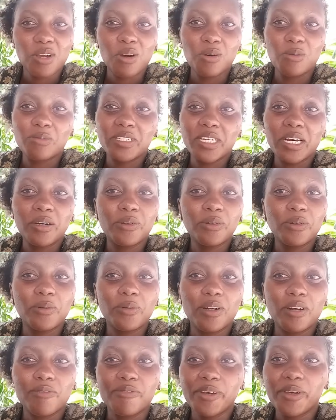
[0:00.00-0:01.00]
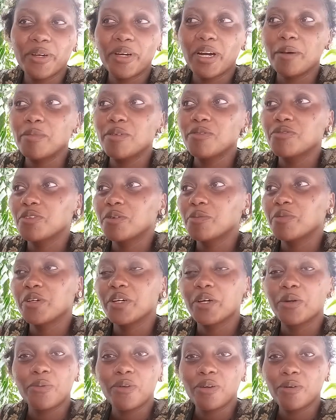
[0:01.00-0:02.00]
hometown or wherever you're coming from you
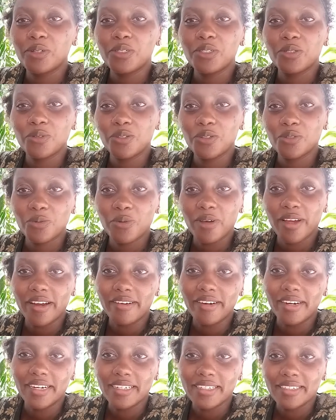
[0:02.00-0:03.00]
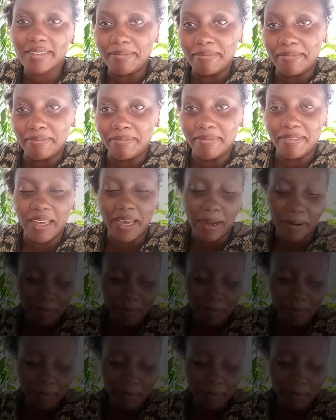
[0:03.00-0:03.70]
can wear what you want to wear right yeah